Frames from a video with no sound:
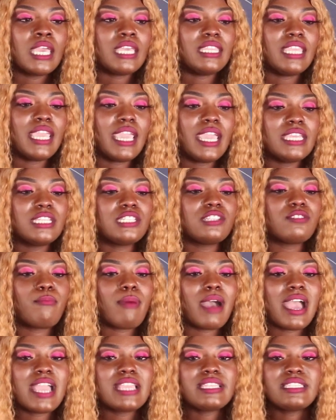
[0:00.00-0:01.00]
the Age of
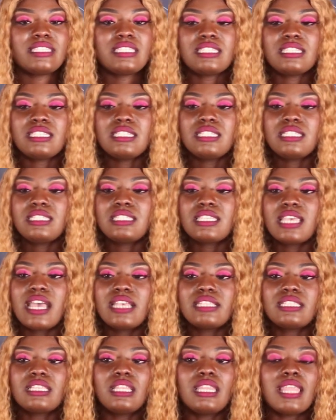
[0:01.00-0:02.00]
Pisces
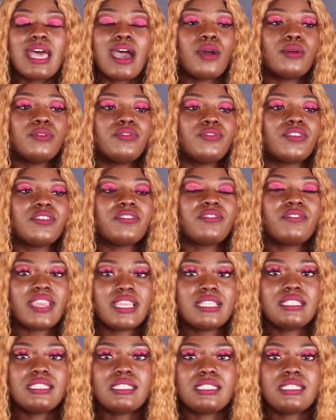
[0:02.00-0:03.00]
has allowed for
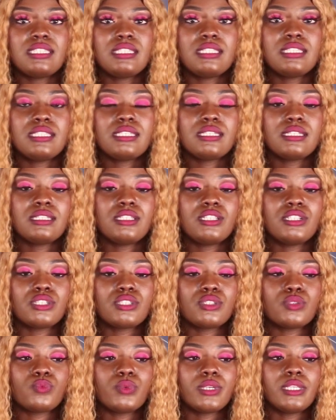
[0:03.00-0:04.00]
fantasy to
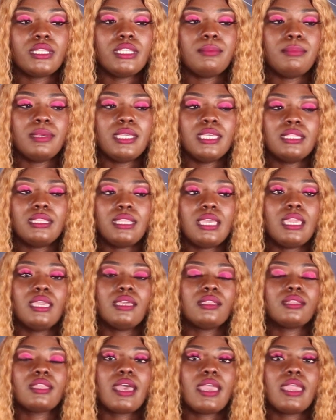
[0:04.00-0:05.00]
just really be a
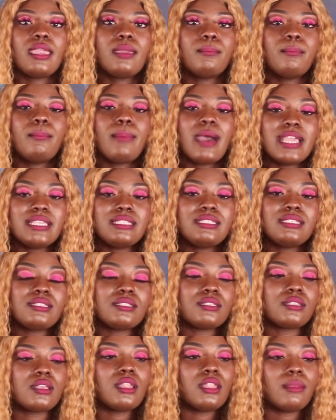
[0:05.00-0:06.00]
thing. Like,
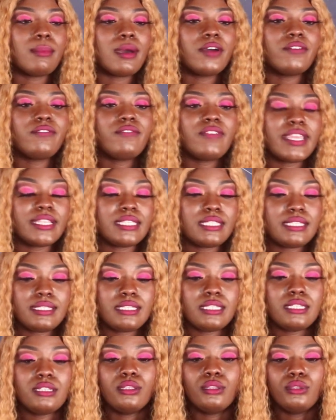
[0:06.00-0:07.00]
Pisces is all about
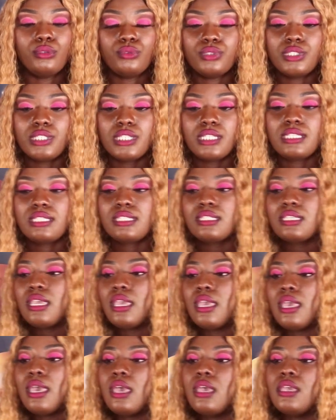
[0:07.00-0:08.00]
fantasy, delusions.
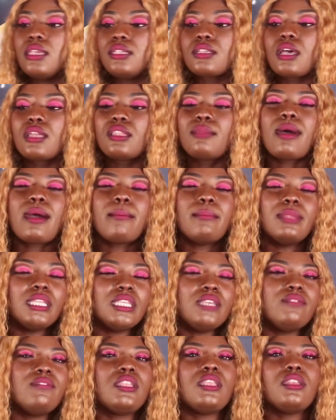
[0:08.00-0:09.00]
It's all about
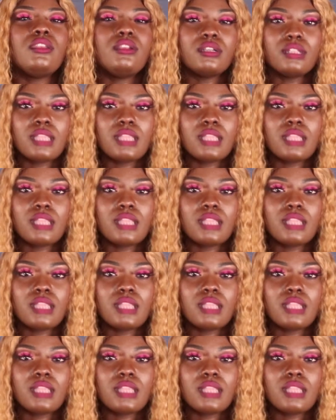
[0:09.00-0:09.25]
believing in your